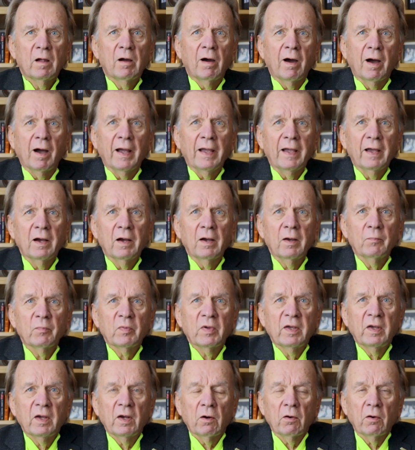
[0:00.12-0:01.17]
Hi, I'm
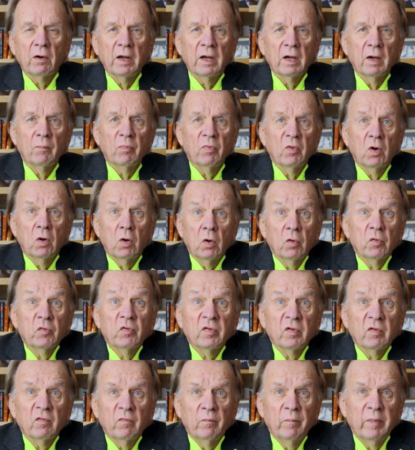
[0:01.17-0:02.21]
Kerry. I'm the
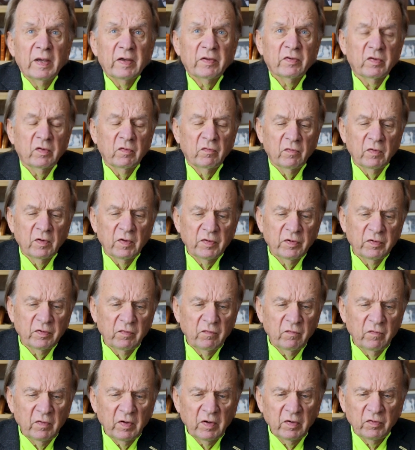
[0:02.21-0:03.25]
host of Best of Us
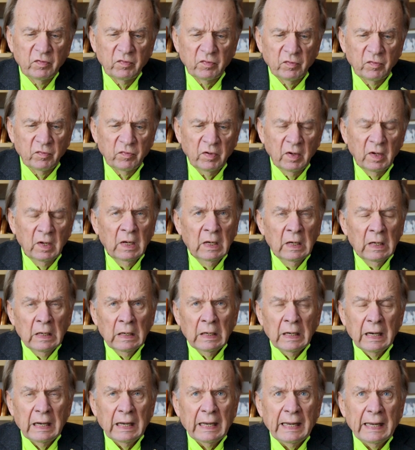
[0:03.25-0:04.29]
Investors.
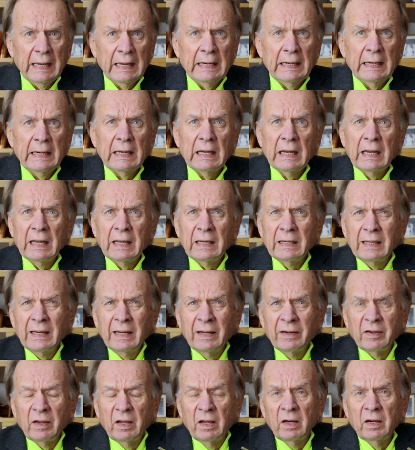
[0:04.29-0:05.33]
And
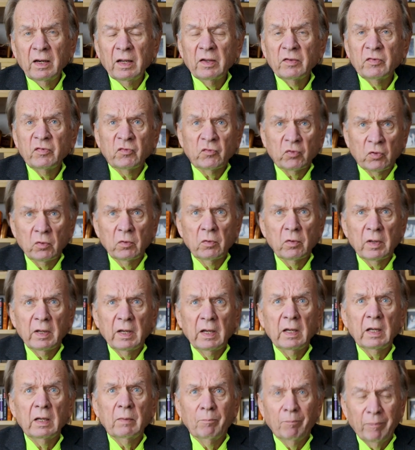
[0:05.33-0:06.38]
it, it is
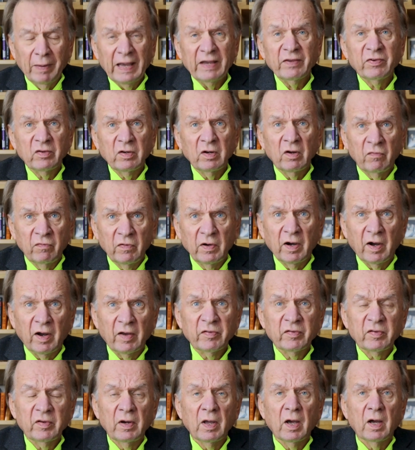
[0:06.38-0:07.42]
truly best of
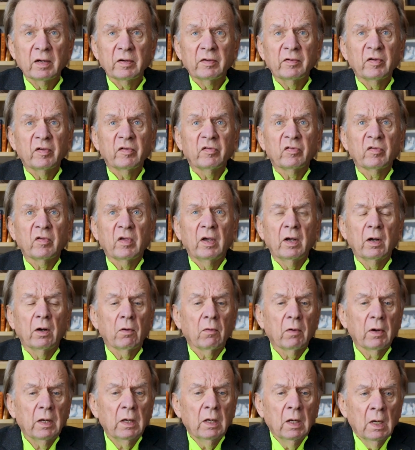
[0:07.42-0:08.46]
us, not just
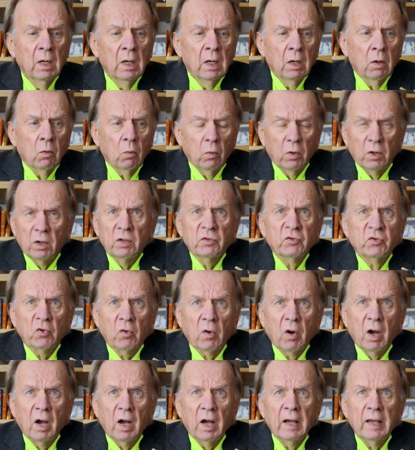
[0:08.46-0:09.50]
Kerry. We're a
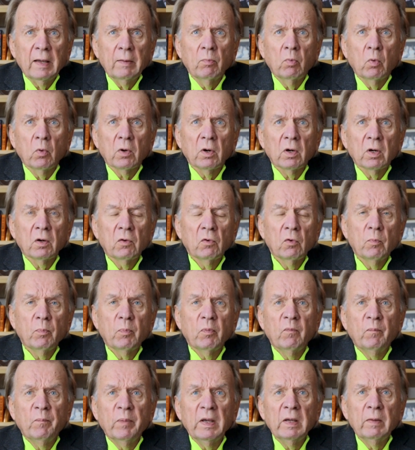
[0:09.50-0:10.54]
tribe, we're a group
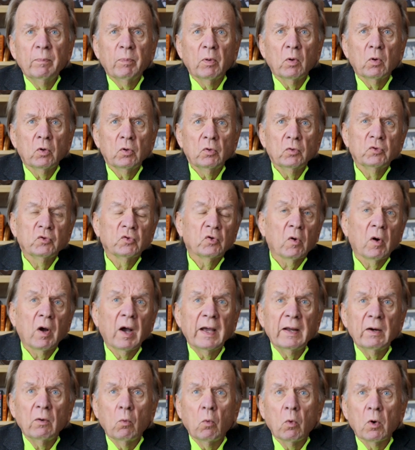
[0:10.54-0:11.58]
of people who
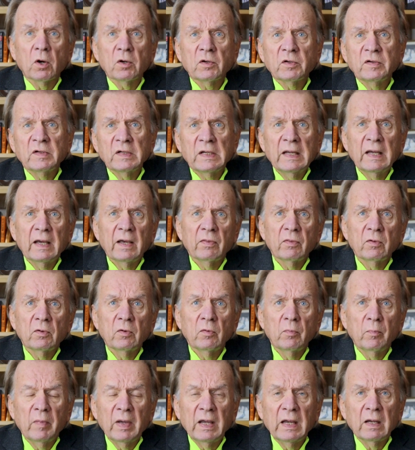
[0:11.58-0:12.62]
try to work together
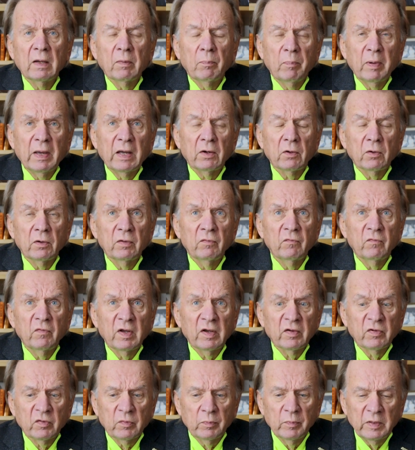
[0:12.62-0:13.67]
to make better
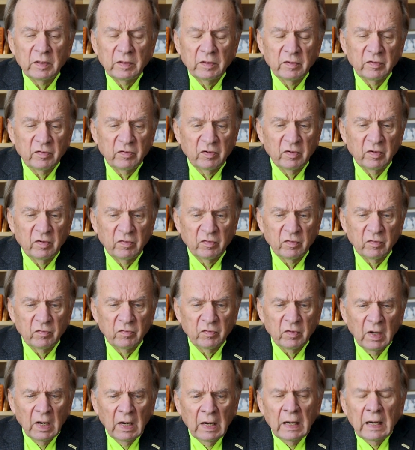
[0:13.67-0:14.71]
investment
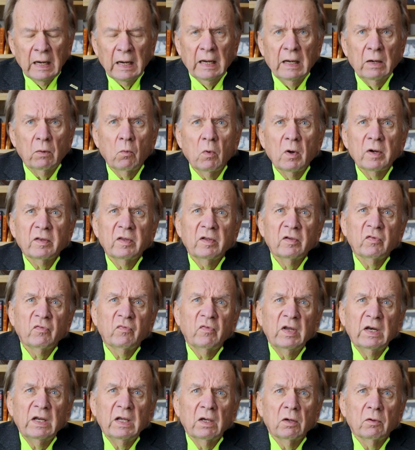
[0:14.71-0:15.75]
decisions. And what this
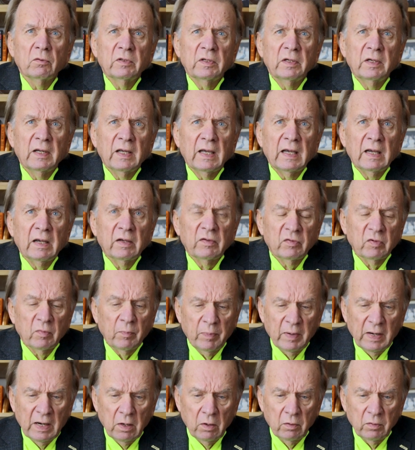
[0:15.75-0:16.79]
video today is
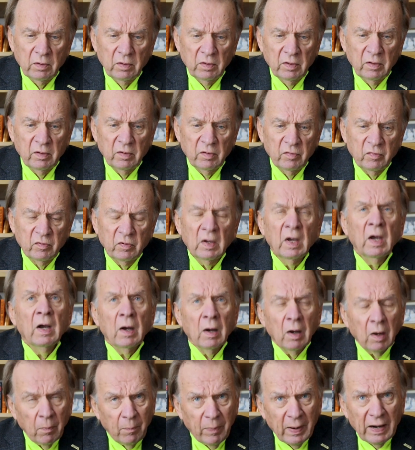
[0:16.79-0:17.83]
about is
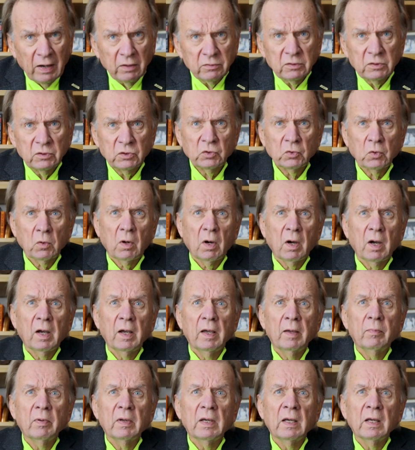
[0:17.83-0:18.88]
about the
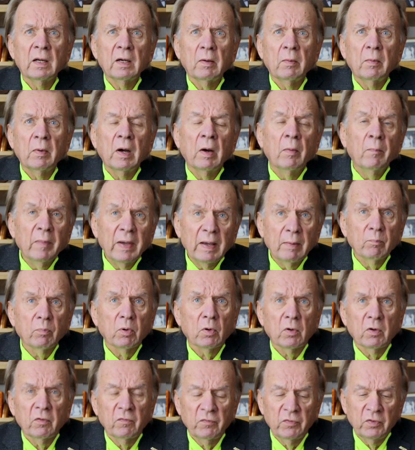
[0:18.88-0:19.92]
tribe and a, a
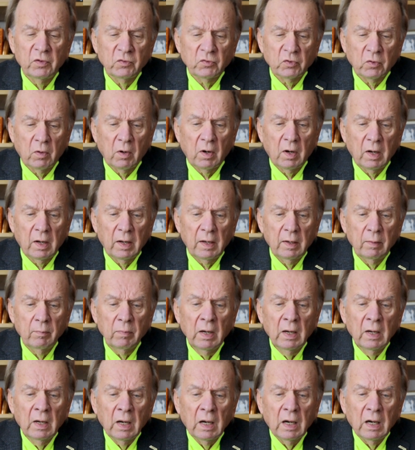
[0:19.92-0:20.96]
member of the tribe,
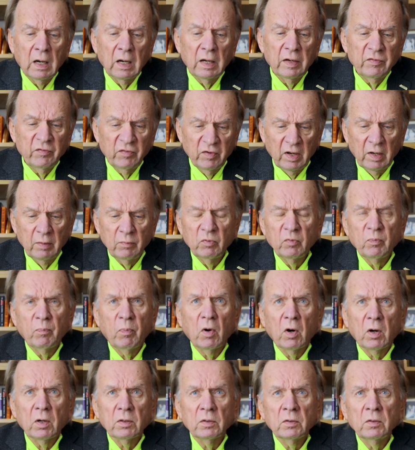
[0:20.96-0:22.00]
uh, James
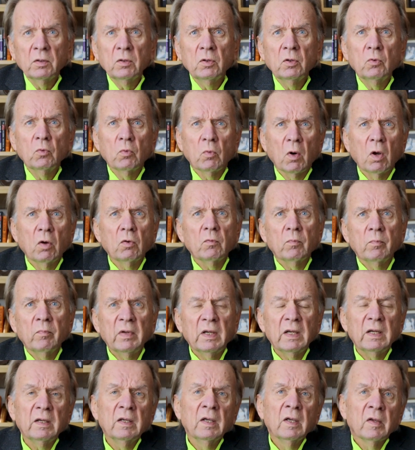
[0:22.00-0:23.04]
Barton, who wrote
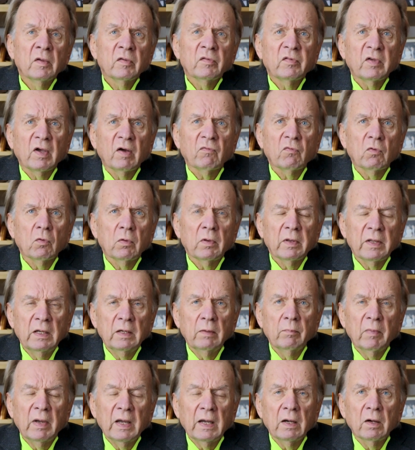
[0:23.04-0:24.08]
me several
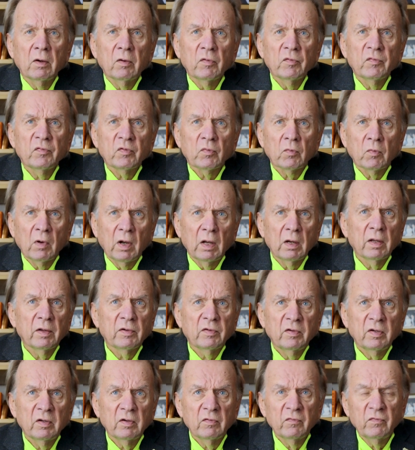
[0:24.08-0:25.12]
emails
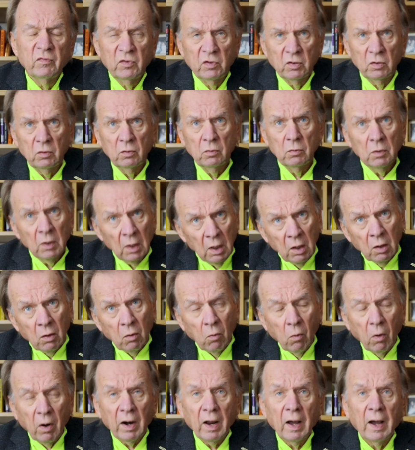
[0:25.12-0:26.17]
relative to
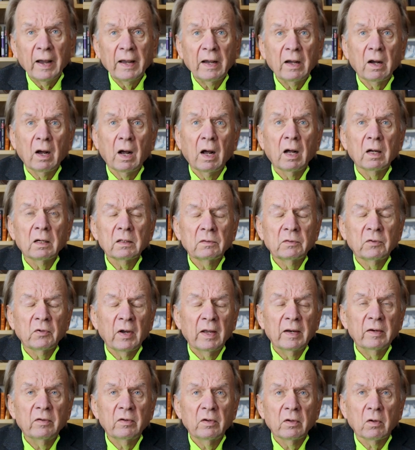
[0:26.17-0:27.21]
what I call,
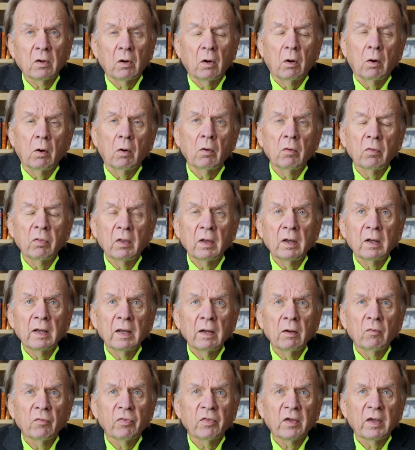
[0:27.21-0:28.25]
tend to call the
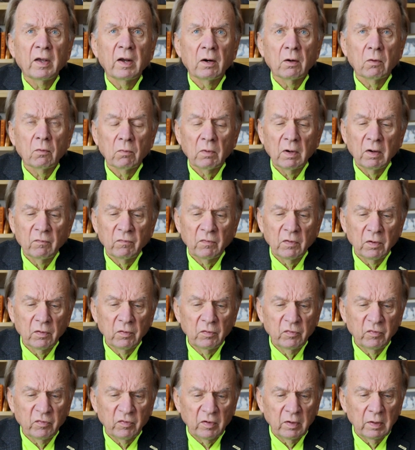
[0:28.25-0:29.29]
healthcare
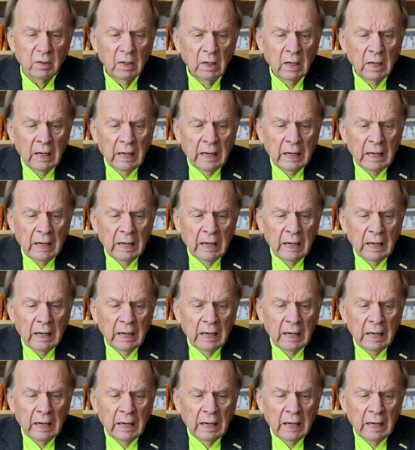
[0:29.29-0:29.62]
revolution.